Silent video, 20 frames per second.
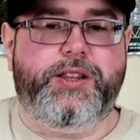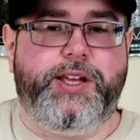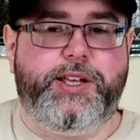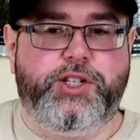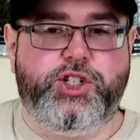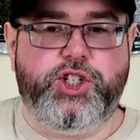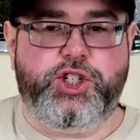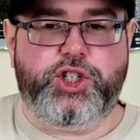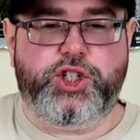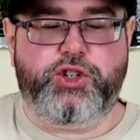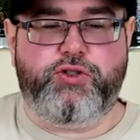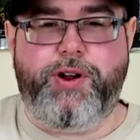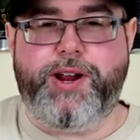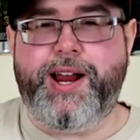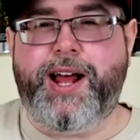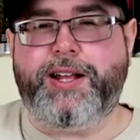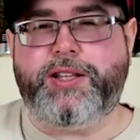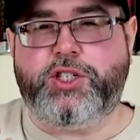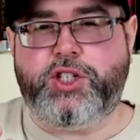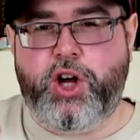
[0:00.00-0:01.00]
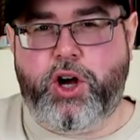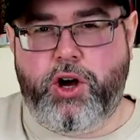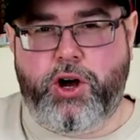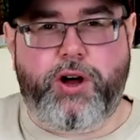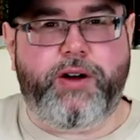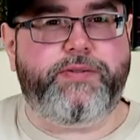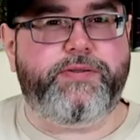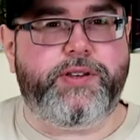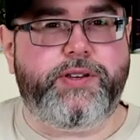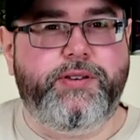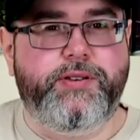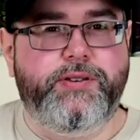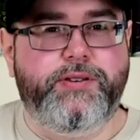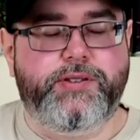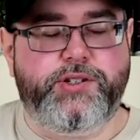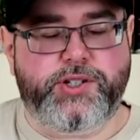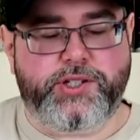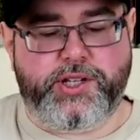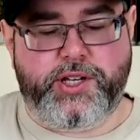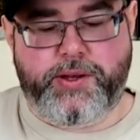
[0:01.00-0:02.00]
like just straight on toffee,
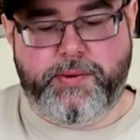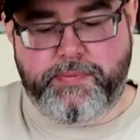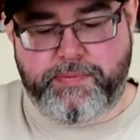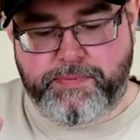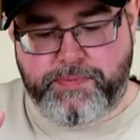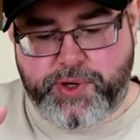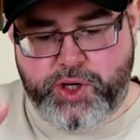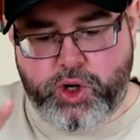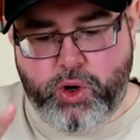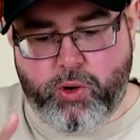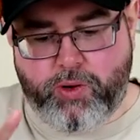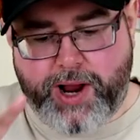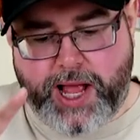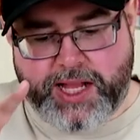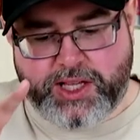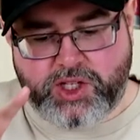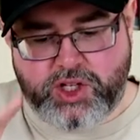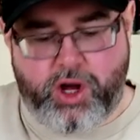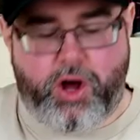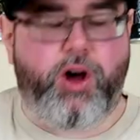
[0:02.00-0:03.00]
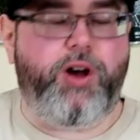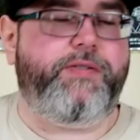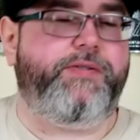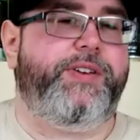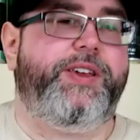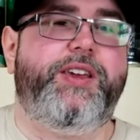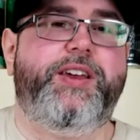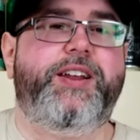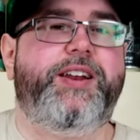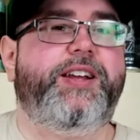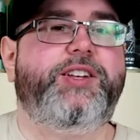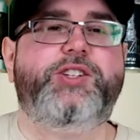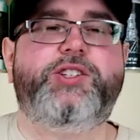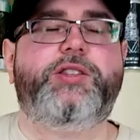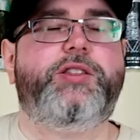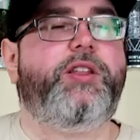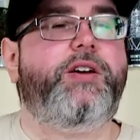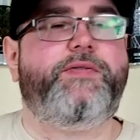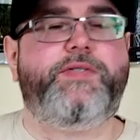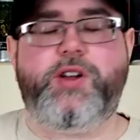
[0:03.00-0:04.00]
just like pure on toffee. And I
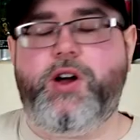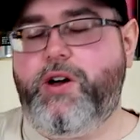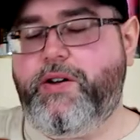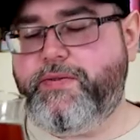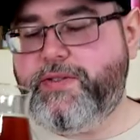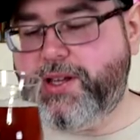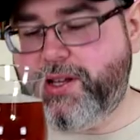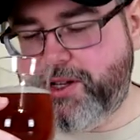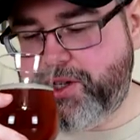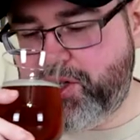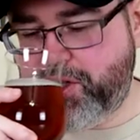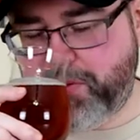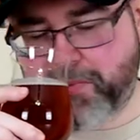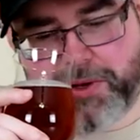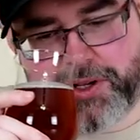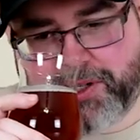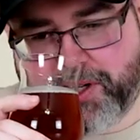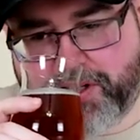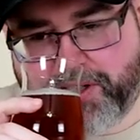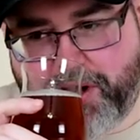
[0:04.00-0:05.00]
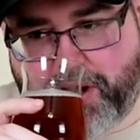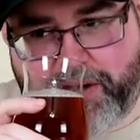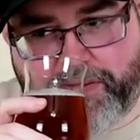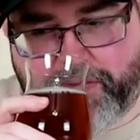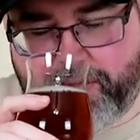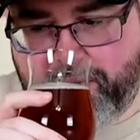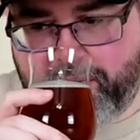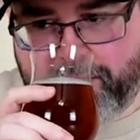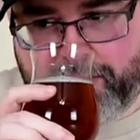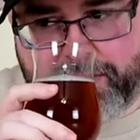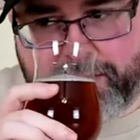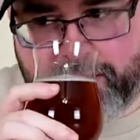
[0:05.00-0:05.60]
just love toffee and it just smells like toffee.